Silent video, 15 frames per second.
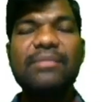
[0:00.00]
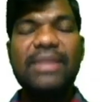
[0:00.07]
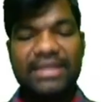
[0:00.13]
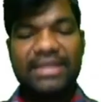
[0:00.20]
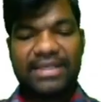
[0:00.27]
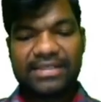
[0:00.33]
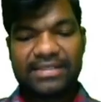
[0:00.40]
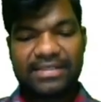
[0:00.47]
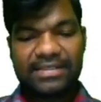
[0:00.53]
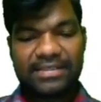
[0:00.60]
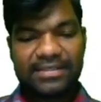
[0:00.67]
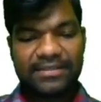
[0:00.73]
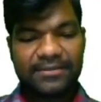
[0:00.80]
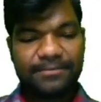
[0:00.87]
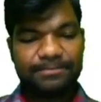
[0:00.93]

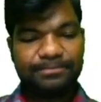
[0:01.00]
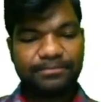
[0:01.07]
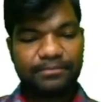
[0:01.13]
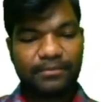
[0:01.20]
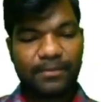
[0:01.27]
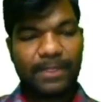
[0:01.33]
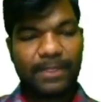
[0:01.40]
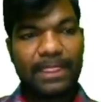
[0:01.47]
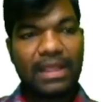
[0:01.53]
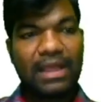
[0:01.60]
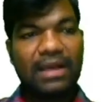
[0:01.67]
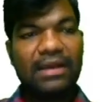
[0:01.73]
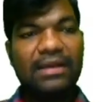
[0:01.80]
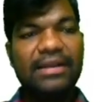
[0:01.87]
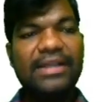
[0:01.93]
methods.
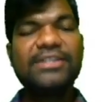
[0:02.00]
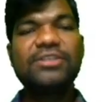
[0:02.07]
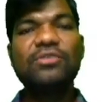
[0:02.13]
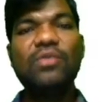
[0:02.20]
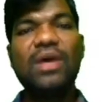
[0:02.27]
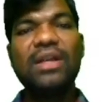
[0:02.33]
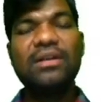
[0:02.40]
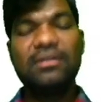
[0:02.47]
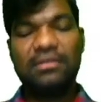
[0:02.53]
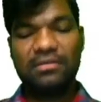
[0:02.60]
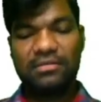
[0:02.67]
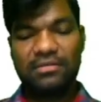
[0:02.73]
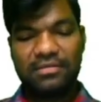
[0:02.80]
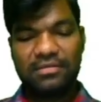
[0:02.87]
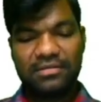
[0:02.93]
List 1
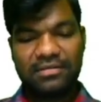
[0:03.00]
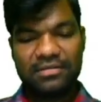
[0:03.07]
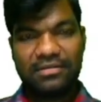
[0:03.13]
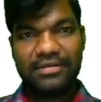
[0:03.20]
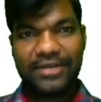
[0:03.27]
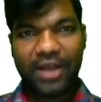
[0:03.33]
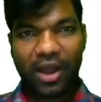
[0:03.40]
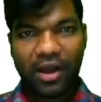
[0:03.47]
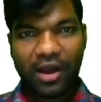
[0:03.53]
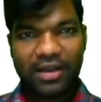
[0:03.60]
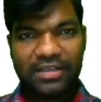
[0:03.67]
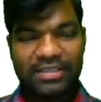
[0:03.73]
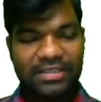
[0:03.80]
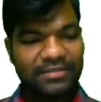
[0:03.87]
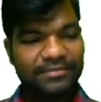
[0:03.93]

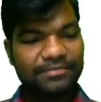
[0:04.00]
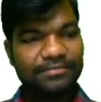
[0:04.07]
dot